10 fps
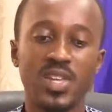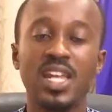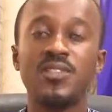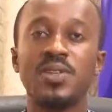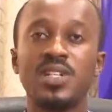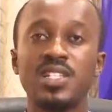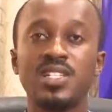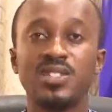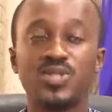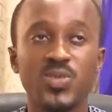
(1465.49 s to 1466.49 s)
and
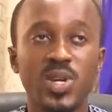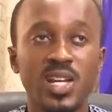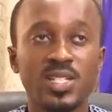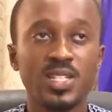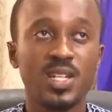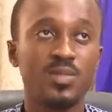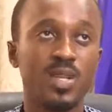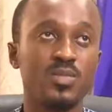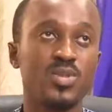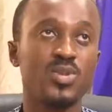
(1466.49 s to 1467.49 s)
credentials. You realize that
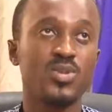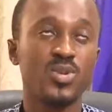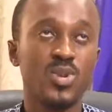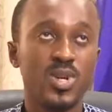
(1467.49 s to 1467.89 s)
sometimes you